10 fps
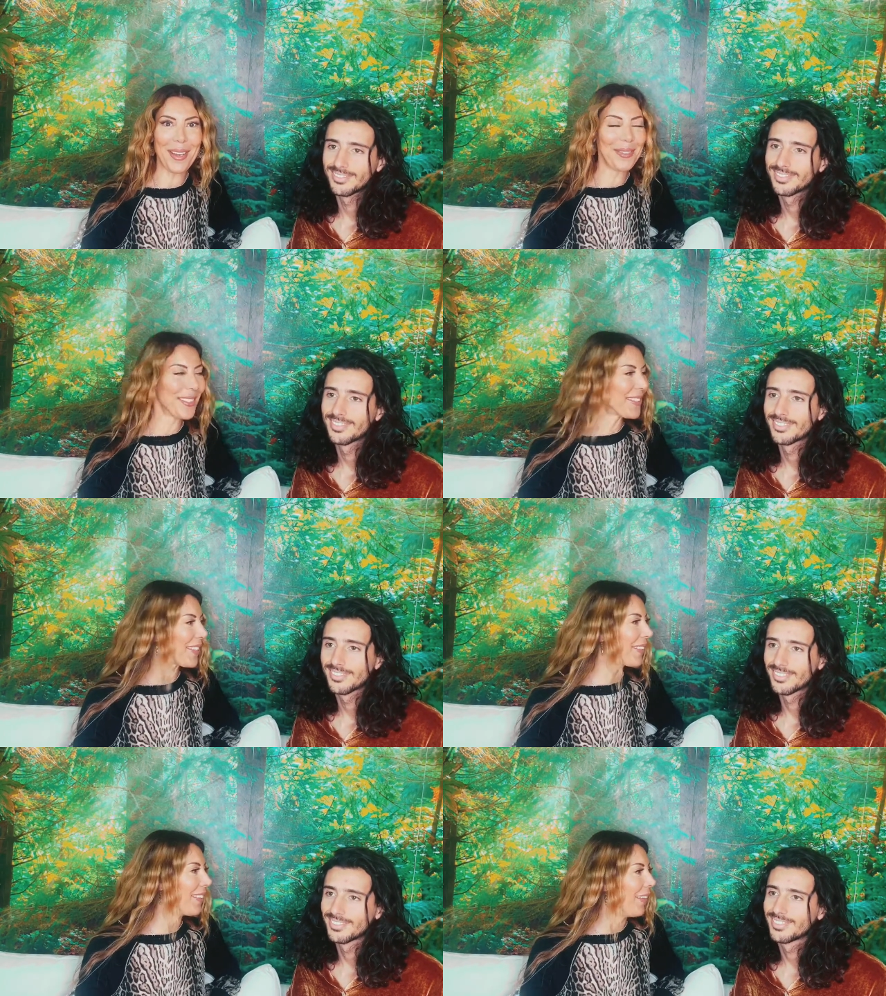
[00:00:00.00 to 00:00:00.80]
Speaker 1: wanted to
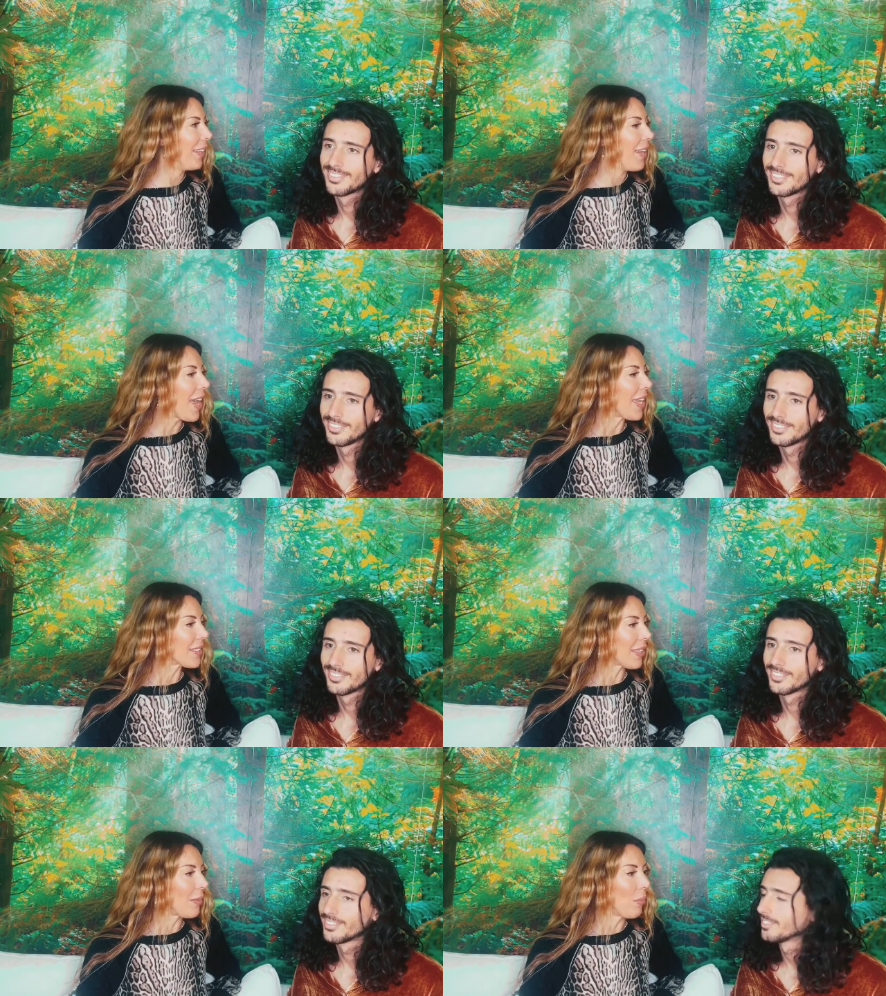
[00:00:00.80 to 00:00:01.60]
ask
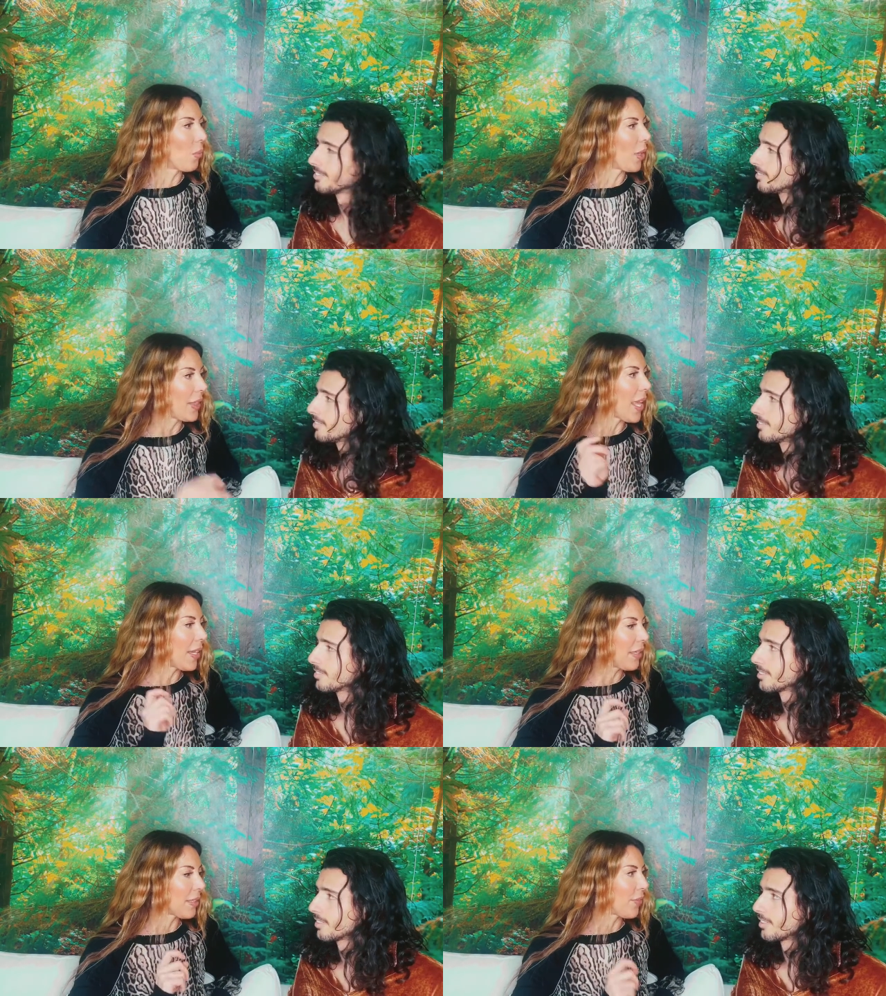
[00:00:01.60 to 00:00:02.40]
him what that is.
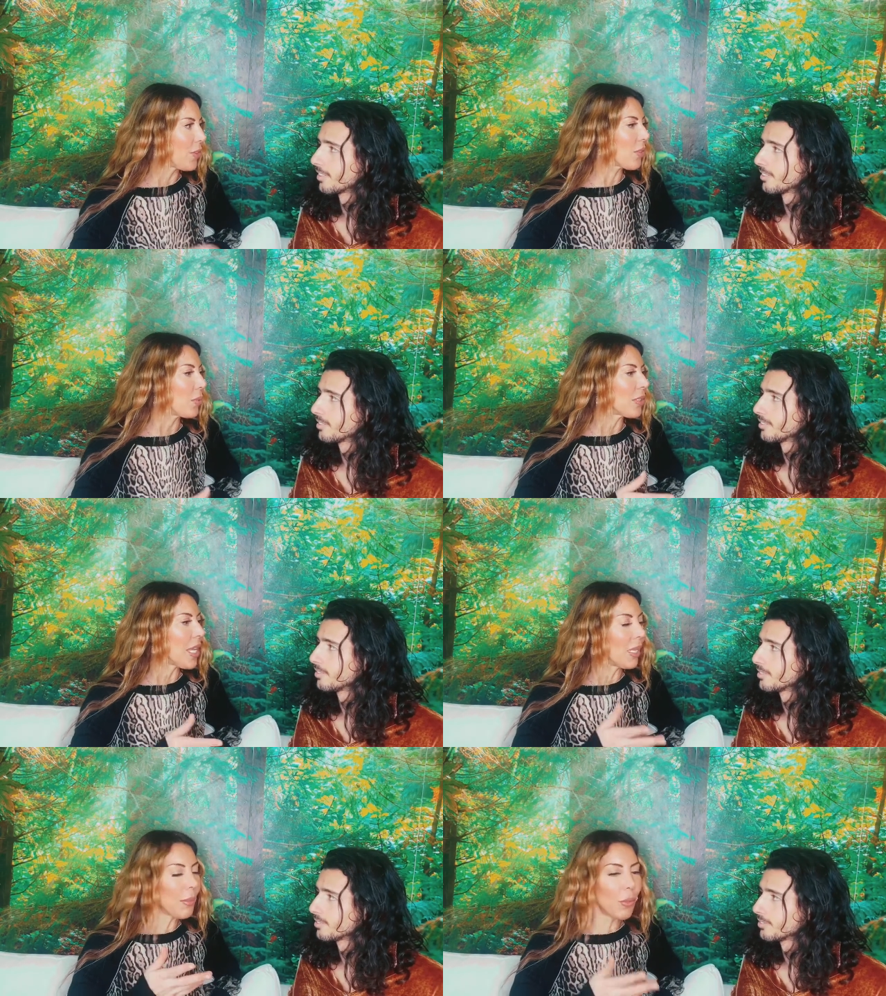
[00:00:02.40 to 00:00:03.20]
First of all, tell
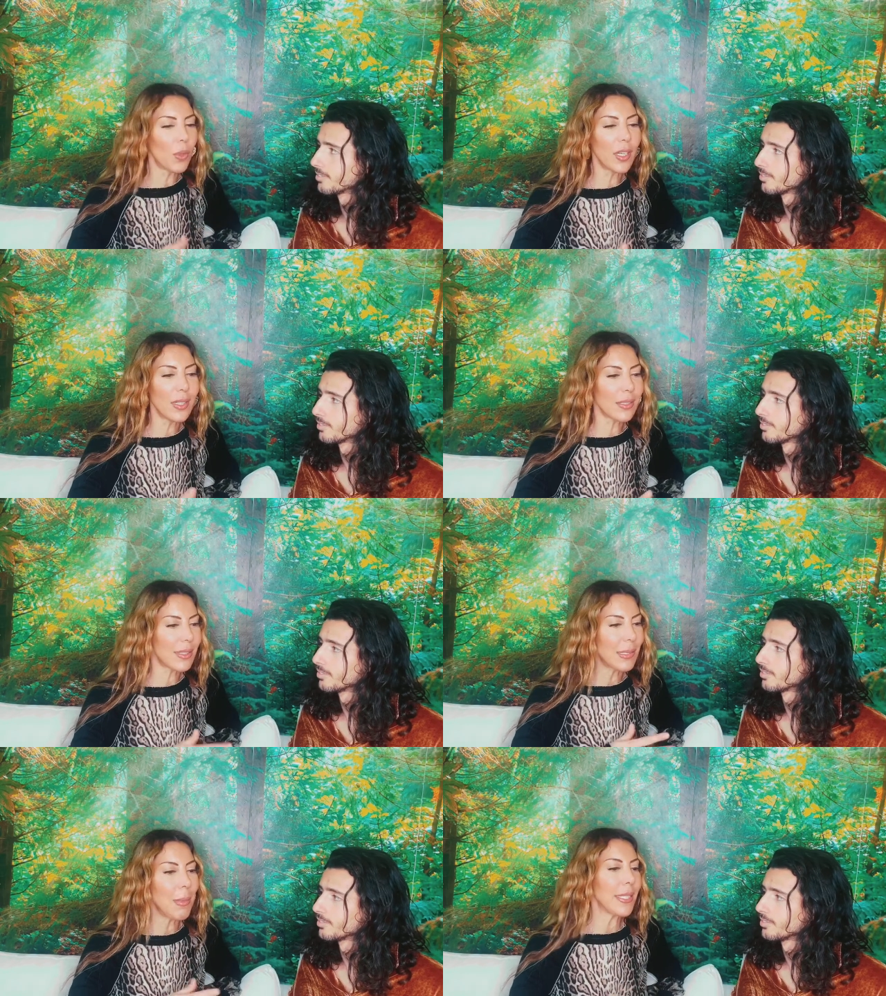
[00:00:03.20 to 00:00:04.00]
me what is
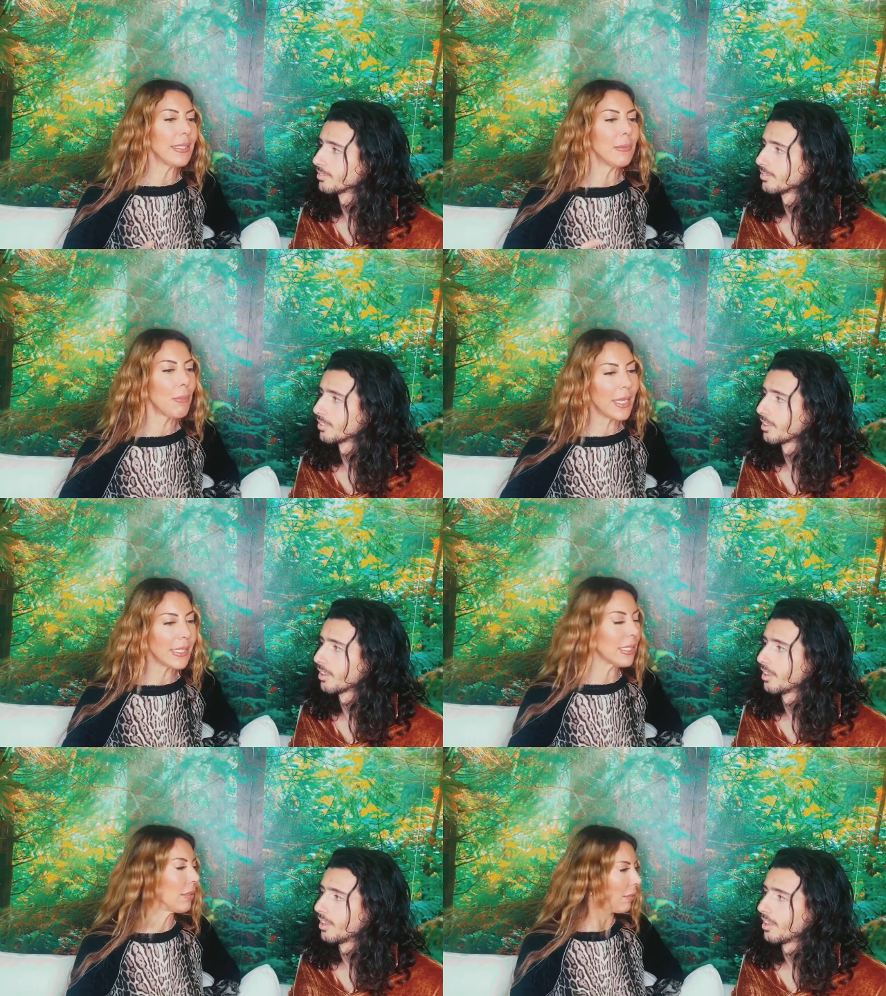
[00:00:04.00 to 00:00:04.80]
Tibetan
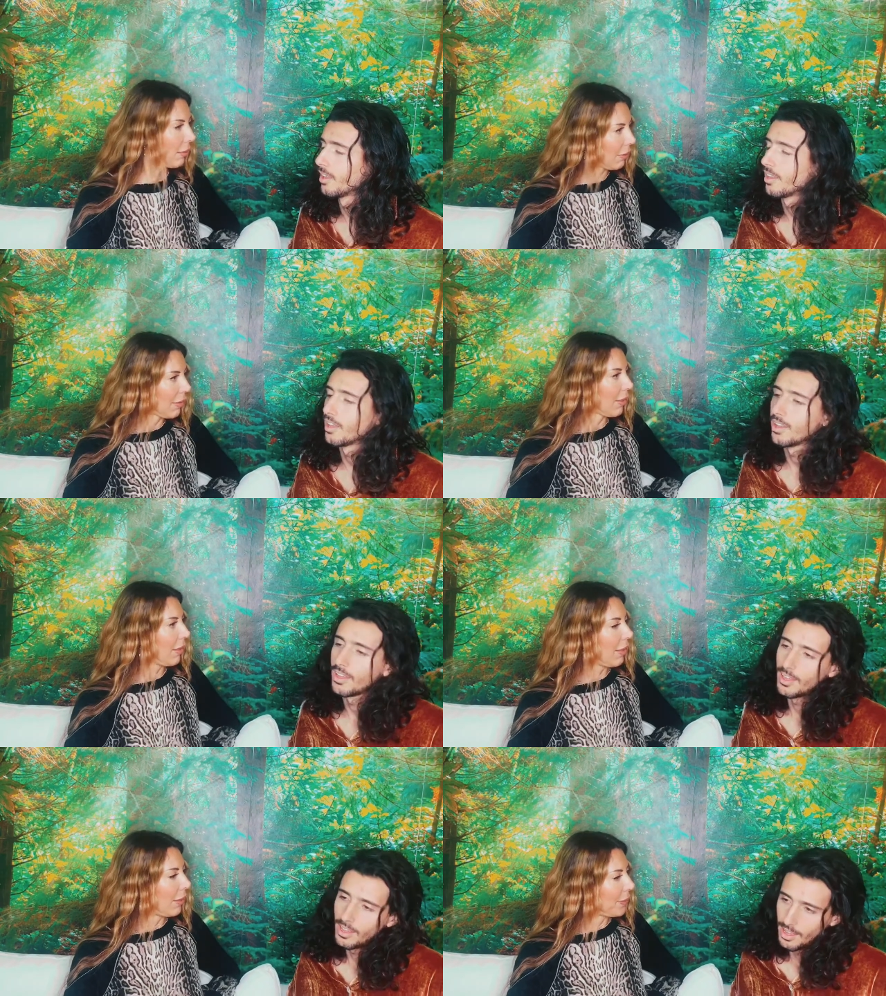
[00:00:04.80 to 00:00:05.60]
medicine?
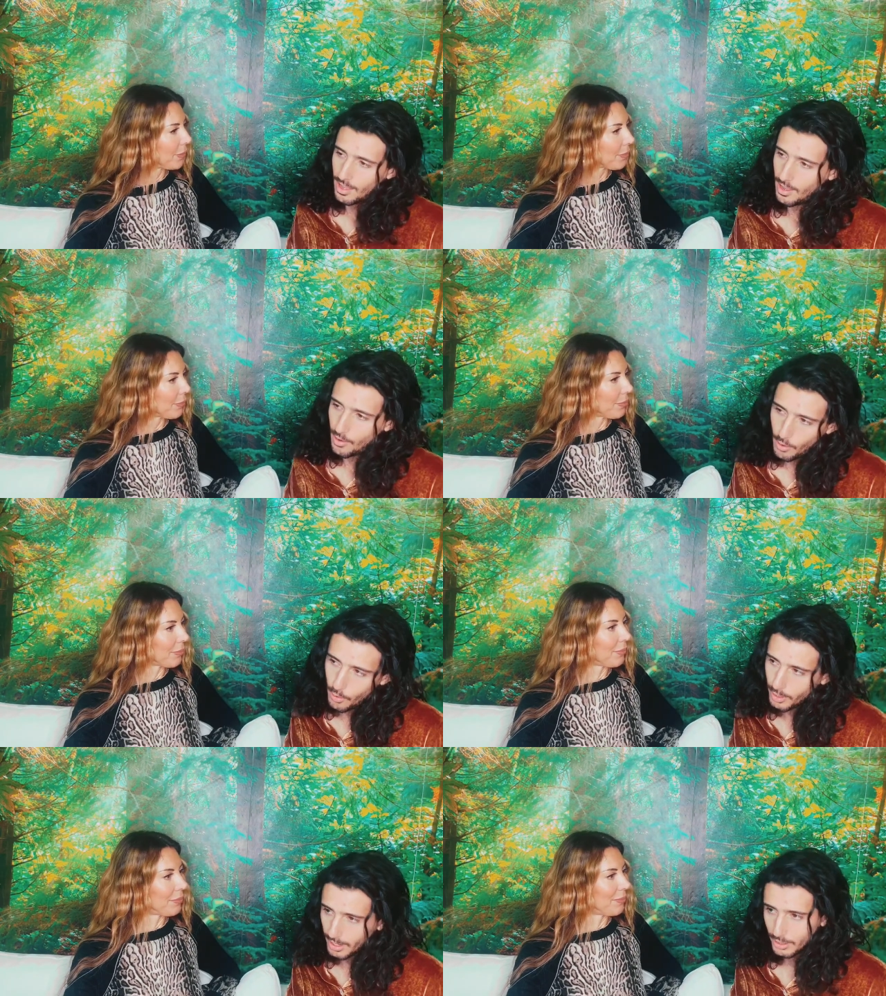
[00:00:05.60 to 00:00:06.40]

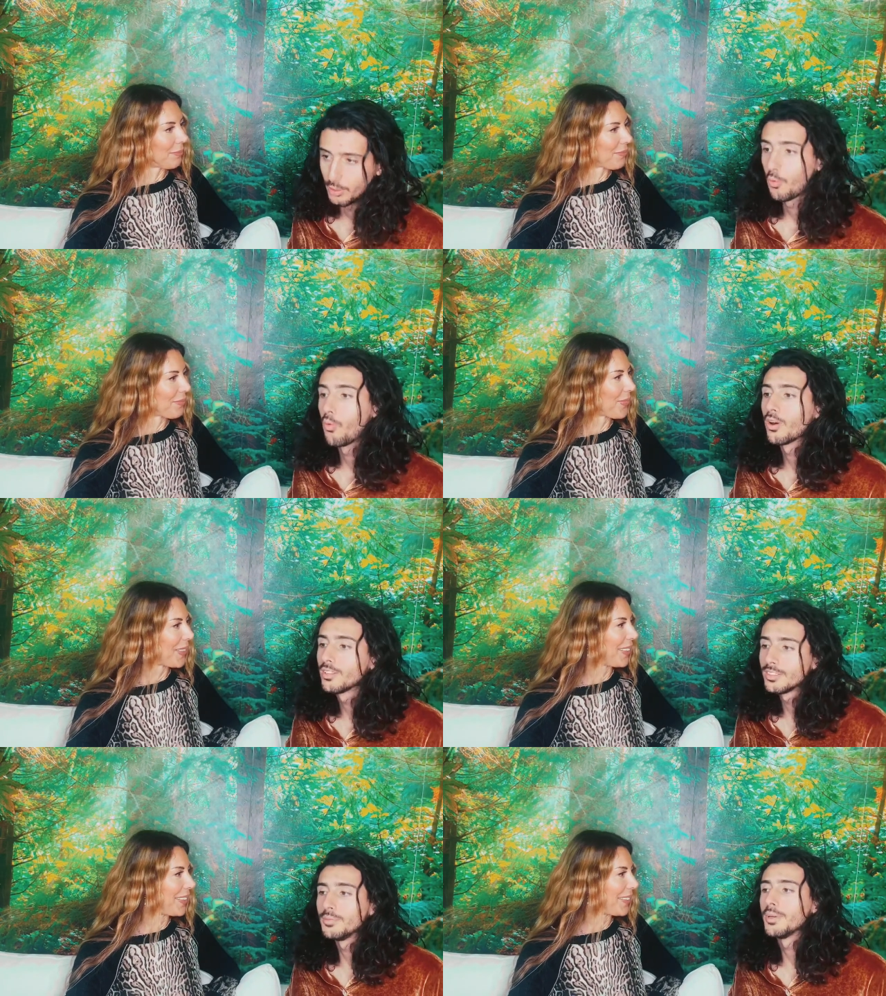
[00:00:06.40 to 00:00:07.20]
Speaker 2: Okay, so what is
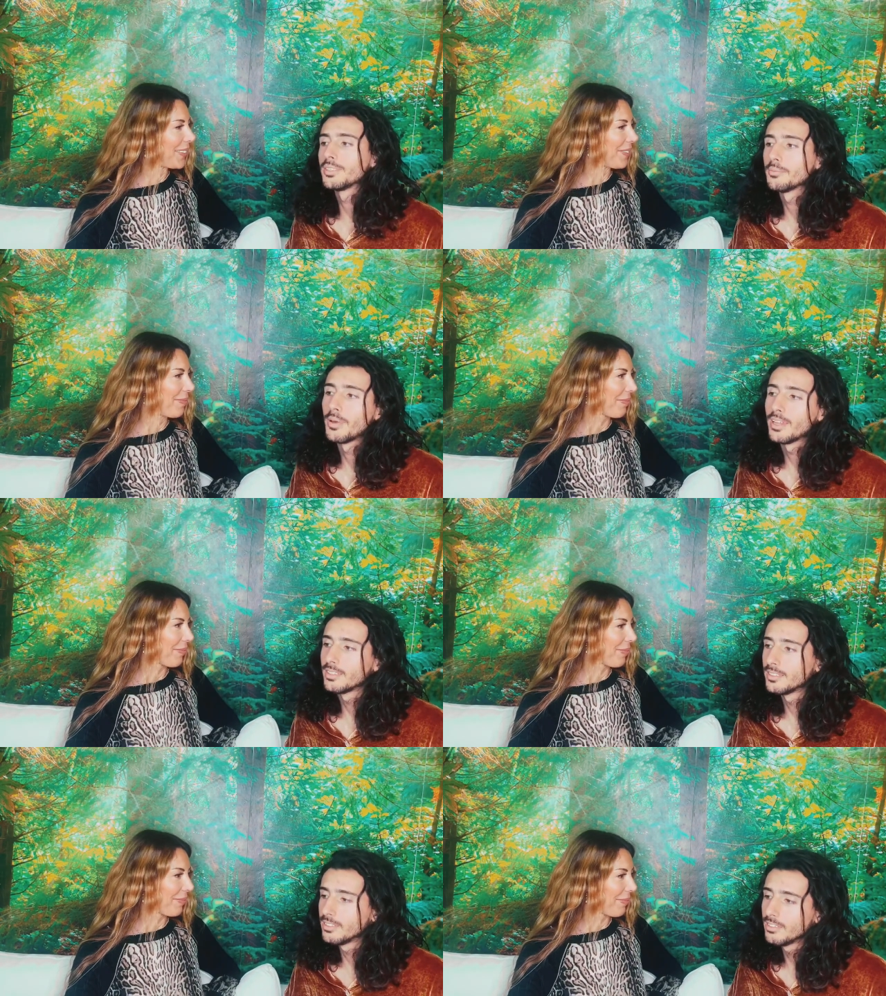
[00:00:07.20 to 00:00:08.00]
Tibetan
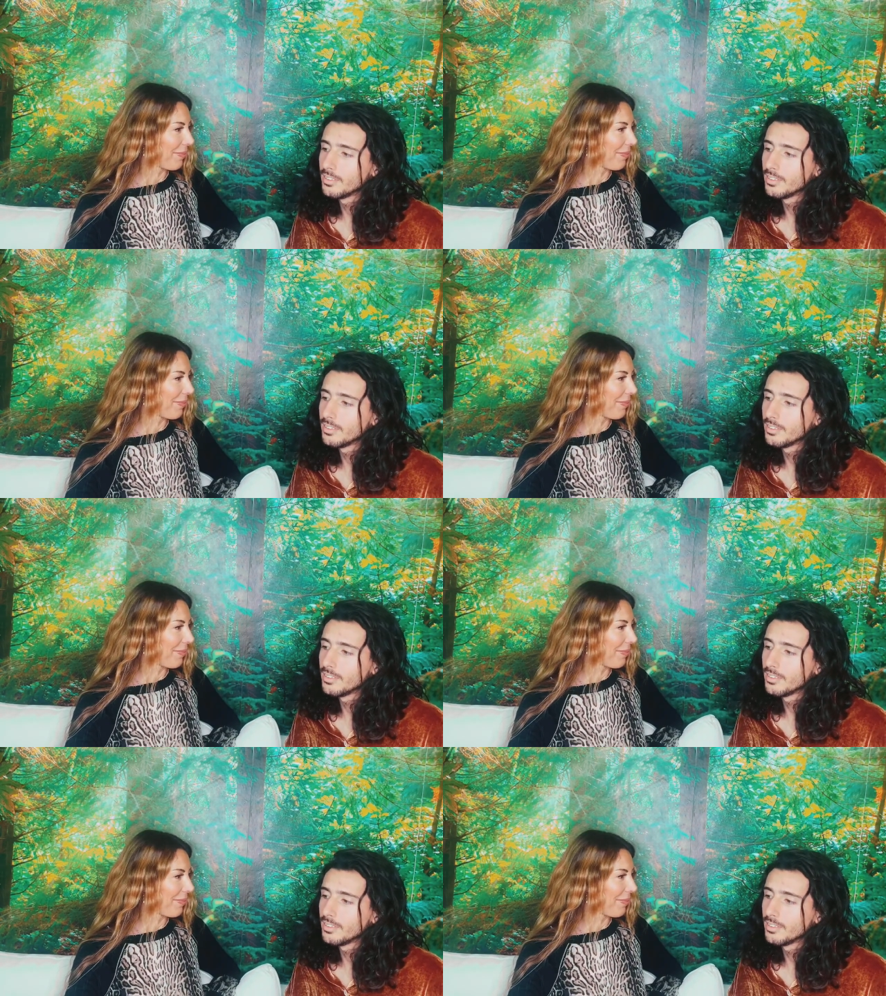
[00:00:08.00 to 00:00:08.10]
medicine?